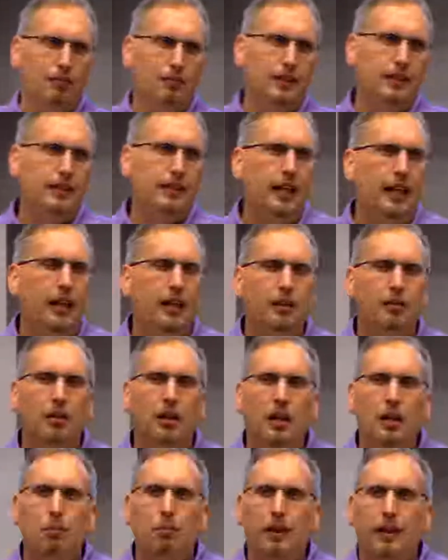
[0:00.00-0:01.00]

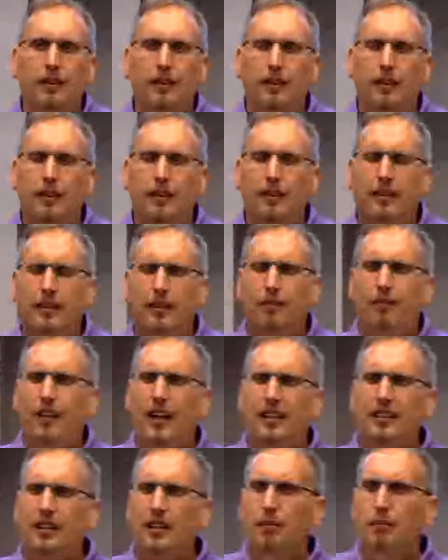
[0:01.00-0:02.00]
said, but the
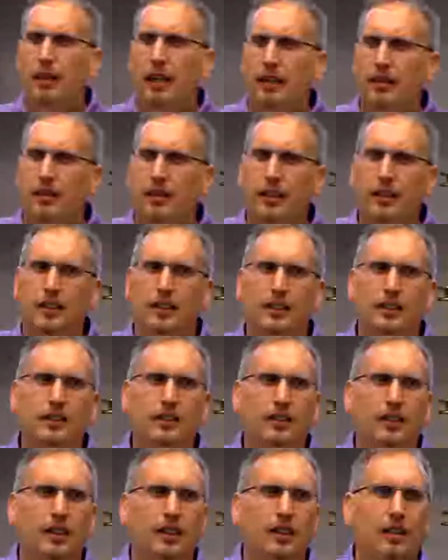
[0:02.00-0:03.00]
fact of the matter
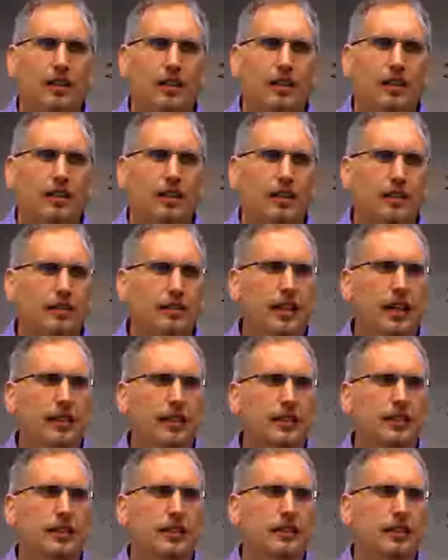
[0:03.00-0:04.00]
is, they're not
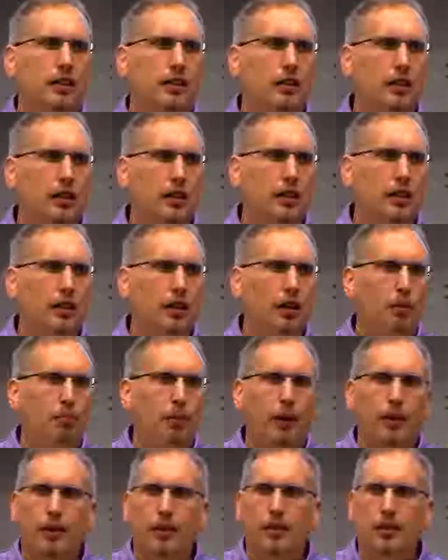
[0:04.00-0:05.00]
necessarily a
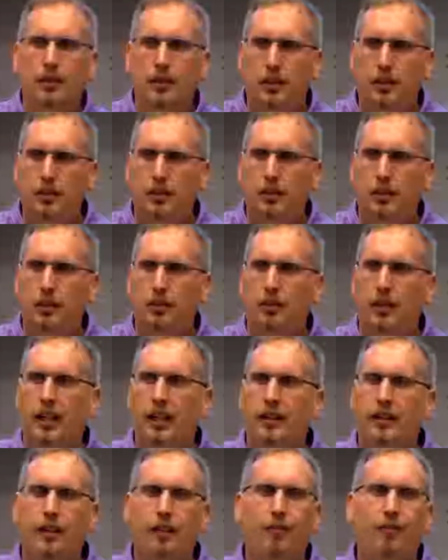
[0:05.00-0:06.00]
part of the church,
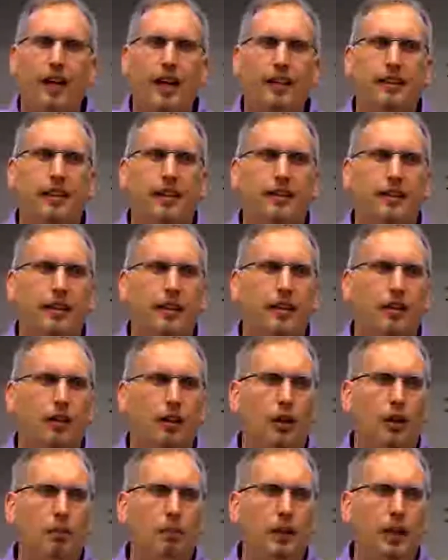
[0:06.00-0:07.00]
right? The fact that there
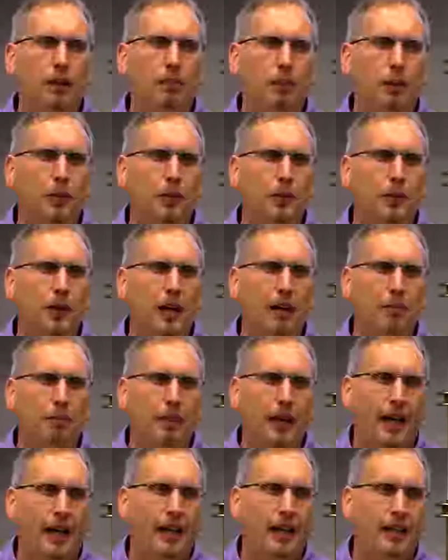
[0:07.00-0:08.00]
are people who have
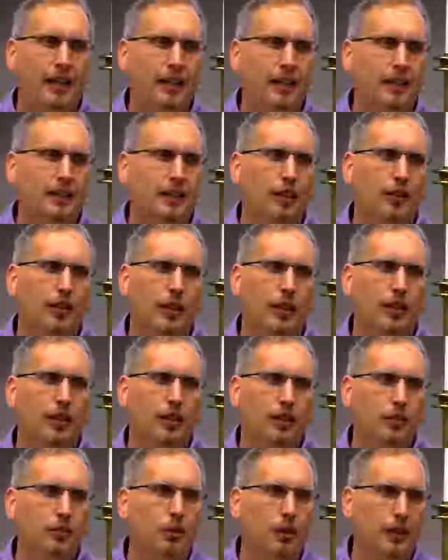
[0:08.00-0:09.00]
bad ideas out there
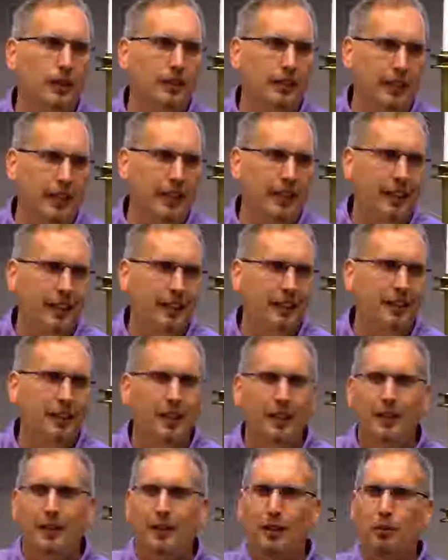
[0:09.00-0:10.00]
and who are
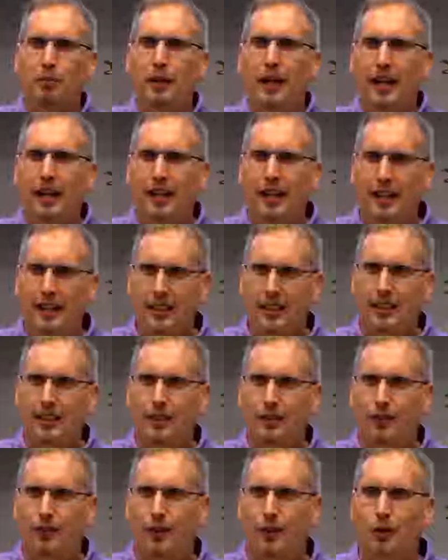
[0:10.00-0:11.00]
saying they're bad
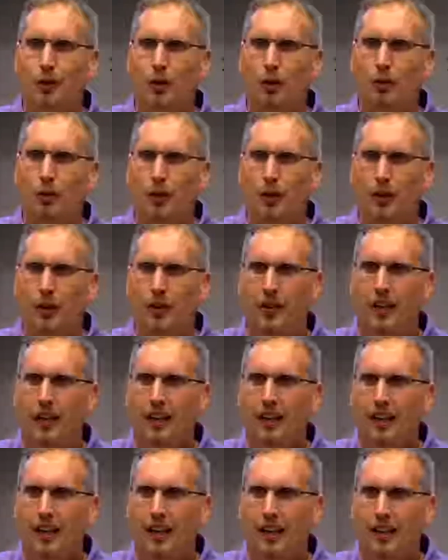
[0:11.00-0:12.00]
ideas for the whole world
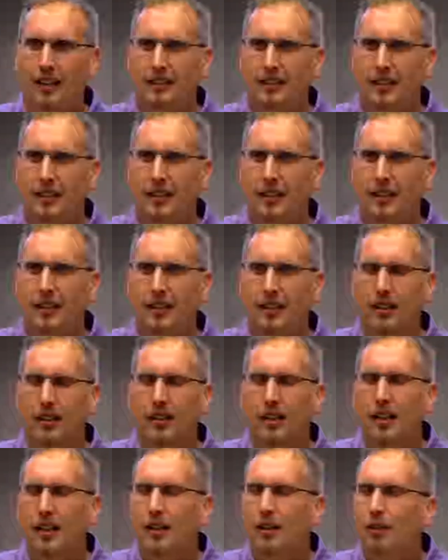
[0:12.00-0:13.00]
to
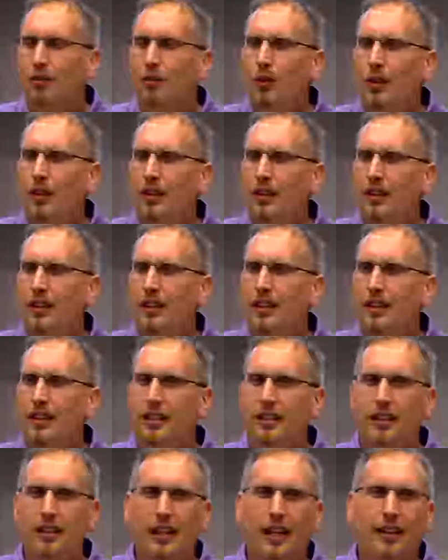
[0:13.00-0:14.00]
hear, well,
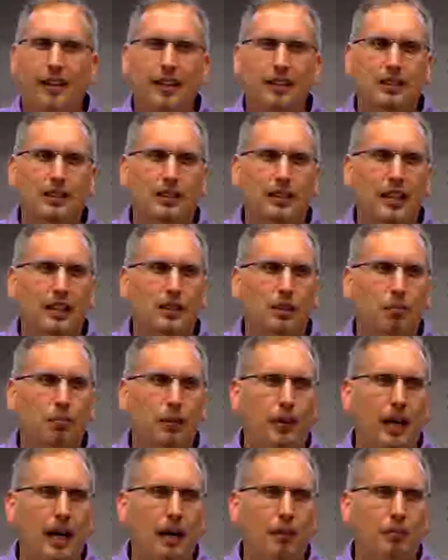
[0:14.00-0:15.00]
yeah, that's a
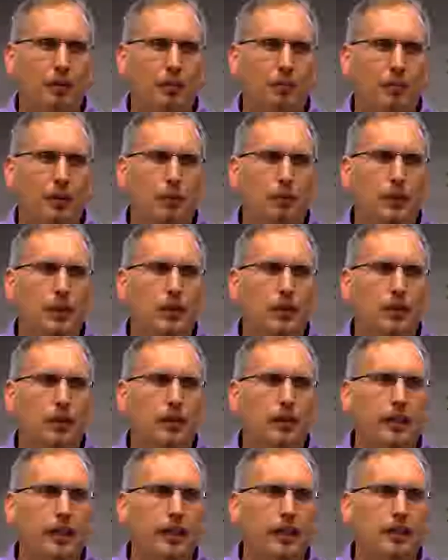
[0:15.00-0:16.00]
problem, but we
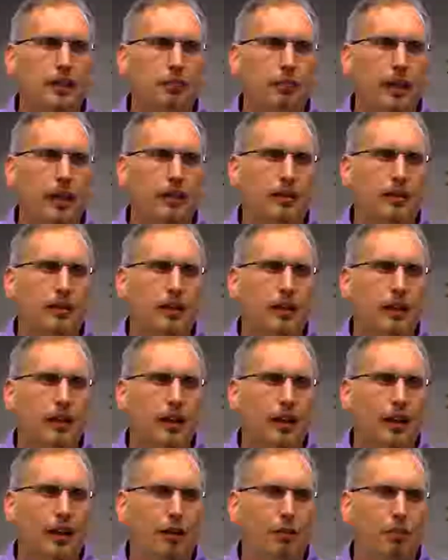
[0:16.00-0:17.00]
shouldn't expect
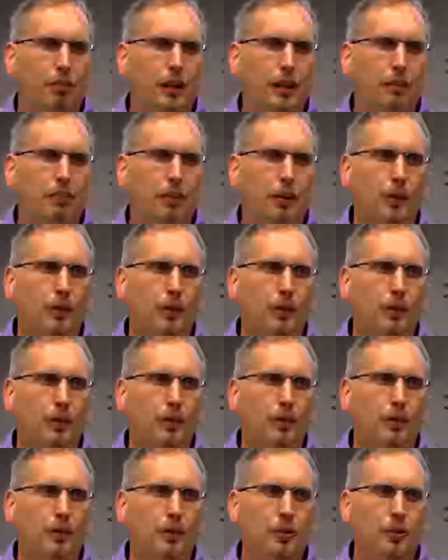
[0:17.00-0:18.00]

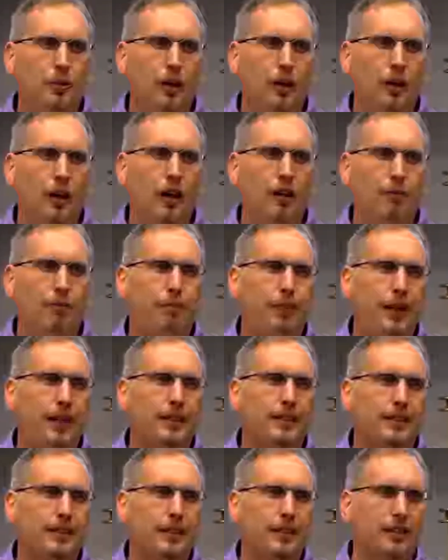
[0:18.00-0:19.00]
people who are off
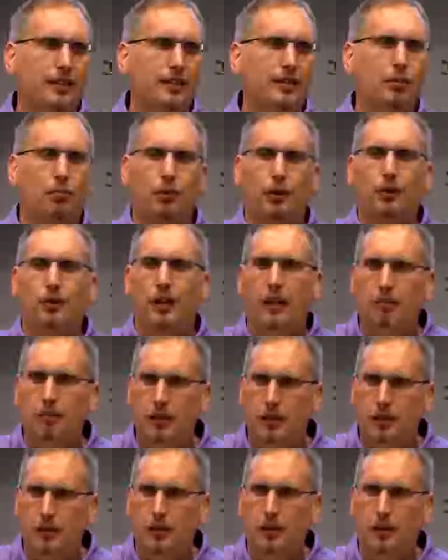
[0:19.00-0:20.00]
base to
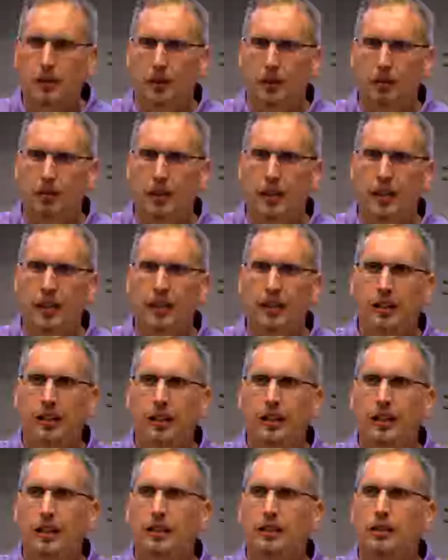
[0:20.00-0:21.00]
proclaim the truth,
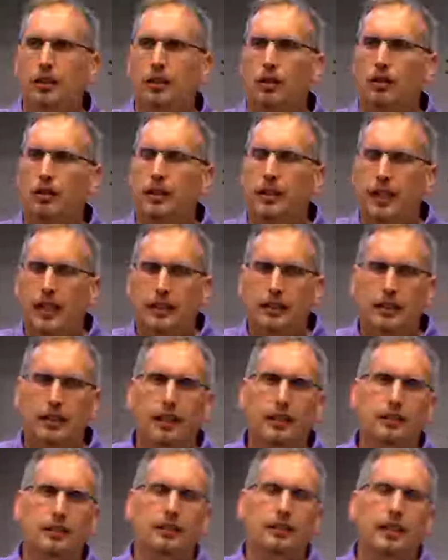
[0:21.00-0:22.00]
right? So yes,
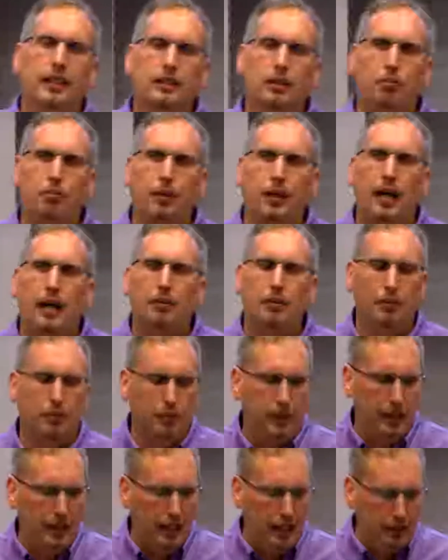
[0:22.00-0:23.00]
that's a problem,
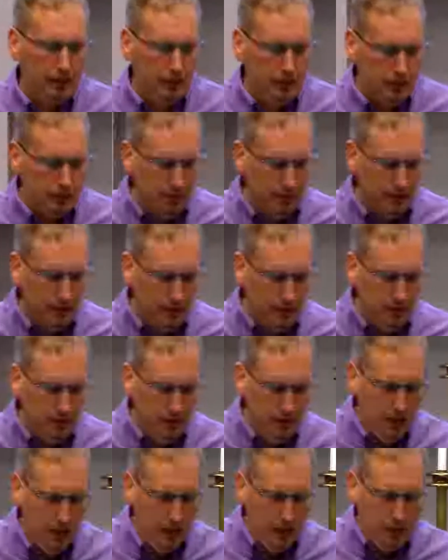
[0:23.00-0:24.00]
but I would submit to
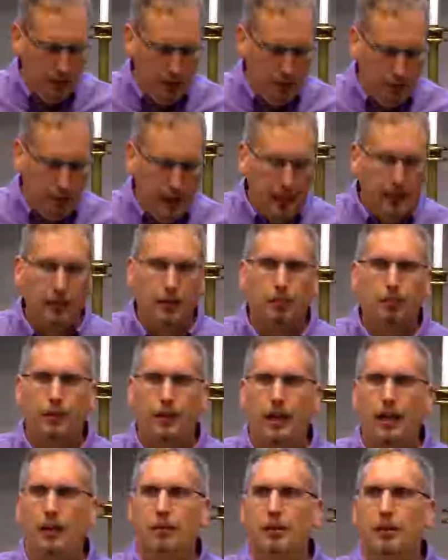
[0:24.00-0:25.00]
you the bigger
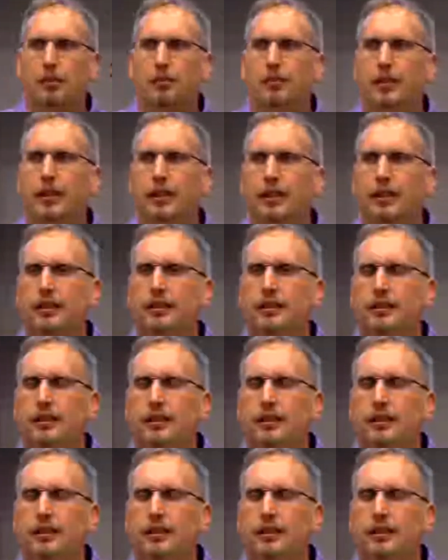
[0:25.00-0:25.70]
problem is